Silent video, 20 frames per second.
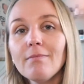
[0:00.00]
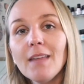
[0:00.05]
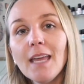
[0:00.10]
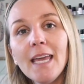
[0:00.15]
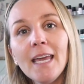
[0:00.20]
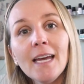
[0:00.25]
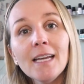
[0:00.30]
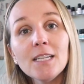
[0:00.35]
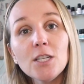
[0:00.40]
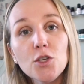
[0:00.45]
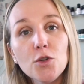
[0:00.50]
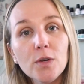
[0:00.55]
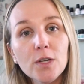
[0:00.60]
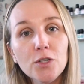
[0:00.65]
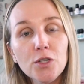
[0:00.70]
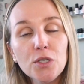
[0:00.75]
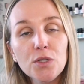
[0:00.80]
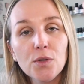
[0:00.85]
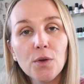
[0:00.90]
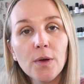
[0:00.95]
And you can
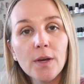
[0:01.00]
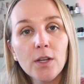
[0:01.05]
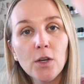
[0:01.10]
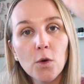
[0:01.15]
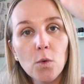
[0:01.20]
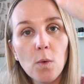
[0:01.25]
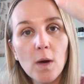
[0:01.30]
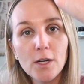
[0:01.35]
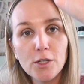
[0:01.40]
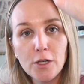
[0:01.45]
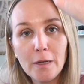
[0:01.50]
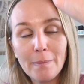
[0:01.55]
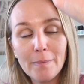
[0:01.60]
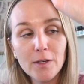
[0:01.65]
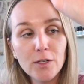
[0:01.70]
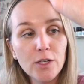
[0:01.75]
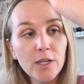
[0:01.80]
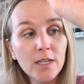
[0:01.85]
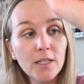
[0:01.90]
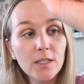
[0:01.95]
just throw it in your washing
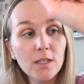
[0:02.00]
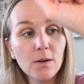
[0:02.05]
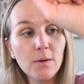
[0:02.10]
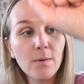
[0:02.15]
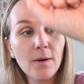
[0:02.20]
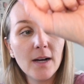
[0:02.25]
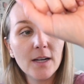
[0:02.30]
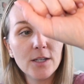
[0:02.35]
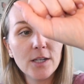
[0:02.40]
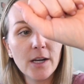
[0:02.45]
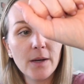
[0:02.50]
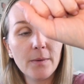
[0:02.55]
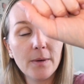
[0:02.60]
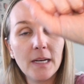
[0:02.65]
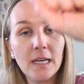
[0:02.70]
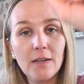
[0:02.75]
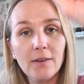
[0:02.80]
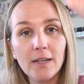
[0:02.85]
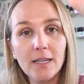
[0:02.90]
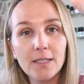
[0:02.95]
machine to wash it
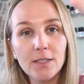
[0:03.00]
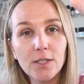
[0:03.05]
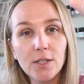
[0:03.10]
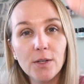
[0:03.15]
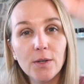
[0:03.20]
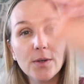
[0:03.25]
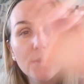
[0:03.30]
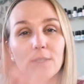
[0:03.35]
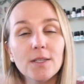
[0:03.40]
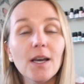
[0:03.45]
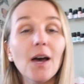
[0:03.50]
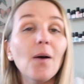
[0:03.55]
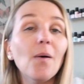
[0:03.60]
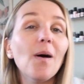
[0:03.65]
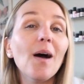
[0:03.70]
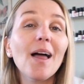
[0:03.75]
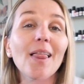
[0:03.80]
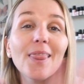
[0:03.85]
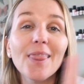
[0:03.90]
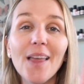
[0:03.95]
when you need to. So
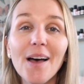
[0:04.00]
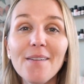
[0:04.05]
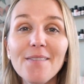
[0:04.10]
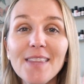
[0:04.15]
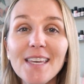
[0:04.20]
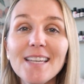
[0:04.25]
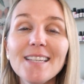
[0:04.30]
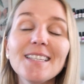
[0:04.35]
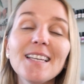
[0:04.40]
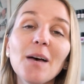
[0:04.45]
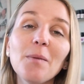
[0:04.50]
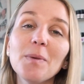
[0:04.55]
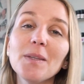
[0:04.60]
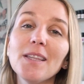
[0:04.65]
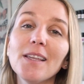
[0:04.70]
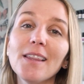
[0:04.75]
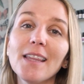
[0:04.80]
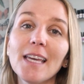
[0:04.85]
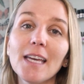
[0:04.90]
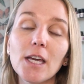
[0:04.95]
love these. I'll put
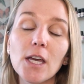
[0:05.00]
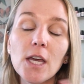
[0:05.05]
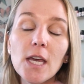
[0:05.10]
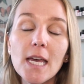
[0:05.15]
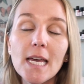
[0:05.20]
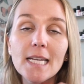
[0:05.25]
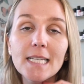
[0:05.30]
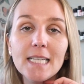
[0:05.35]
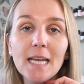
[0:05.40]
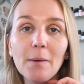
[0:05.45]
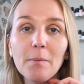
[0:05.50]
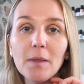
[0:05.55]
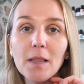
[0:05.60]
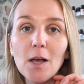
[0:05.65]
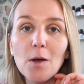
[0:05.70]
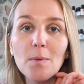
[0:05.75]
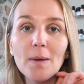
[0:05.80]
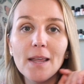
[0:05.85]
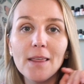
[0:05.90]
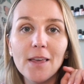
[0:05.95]
the link down
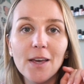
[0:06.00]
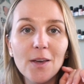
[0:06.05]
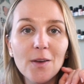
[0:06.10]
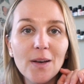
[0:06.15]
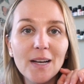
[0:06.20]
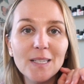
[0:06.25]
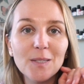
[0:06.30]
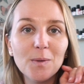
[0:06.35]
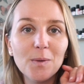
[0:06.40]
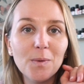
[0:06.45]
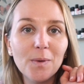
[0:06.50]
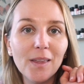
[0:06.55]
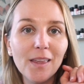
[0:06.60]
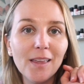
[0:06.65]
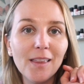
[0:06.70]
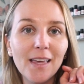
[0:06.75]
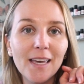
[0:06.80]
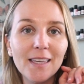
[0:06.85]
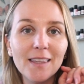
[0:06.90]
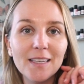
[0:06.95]
below, but I thought you guys would
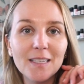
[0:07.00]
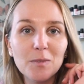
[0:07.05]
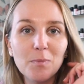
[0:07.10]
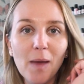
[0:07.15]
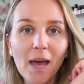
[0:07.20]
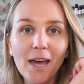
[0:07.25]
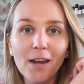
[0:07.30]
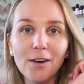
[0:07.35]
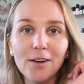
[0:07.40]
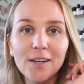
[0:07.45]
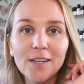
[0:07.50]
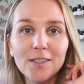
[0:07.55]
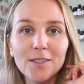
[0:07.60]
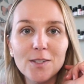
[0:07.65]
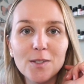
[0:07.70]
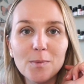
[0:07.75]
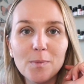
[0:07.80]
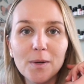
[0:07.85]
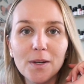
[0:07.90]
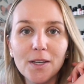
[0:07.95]
really like this pattern.
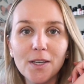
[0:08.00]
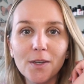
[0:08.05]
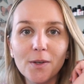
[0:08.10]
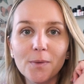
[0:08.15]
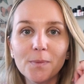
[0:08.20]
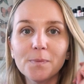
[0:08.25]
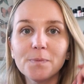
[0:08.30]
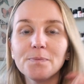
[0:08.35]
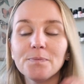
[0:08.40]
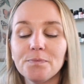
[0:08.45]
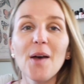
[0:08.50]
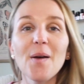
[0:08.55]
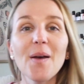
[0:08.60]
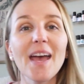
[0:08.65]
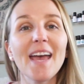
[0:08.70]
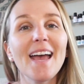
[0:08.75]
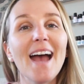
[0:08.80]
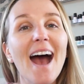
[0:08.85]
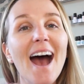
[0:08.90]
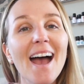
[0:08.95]
It's super cute.
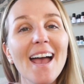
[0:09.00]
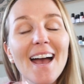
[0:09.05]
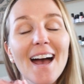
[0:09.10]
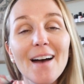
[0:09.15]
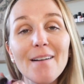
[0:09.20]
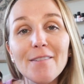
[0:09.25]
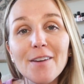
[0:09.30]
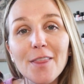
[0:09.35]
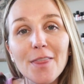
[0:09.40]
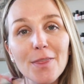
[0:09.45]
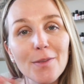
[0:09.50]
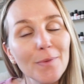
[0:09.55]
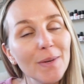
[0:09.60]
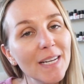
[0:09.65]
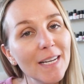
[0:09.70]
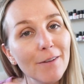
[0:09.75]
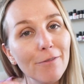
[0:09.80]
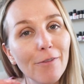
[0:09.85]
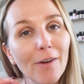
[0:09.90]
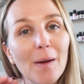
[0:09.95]
Okay, I have 3
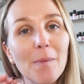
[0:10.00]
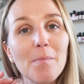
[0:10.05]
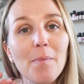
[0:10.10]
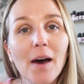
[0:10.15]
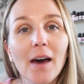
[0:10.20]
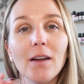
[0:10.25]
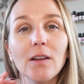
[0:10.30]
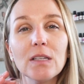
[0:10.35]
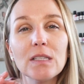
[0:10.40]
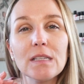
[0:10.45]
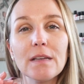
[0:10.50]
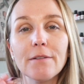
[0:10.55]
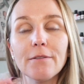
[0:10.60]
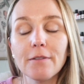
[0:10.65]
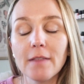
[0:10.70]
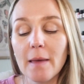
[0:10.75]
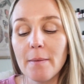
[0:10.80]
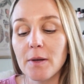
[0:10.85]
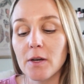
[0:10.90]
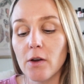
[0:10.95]
different bottles of
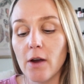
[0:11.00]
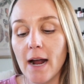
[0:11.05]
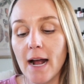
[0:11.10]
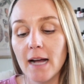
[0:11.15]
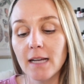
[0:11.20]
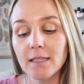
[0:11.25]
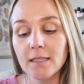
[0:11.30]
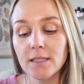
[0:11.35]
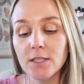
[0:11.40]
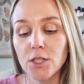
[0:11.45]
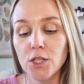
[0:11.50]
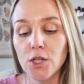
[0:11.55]
lemongrass.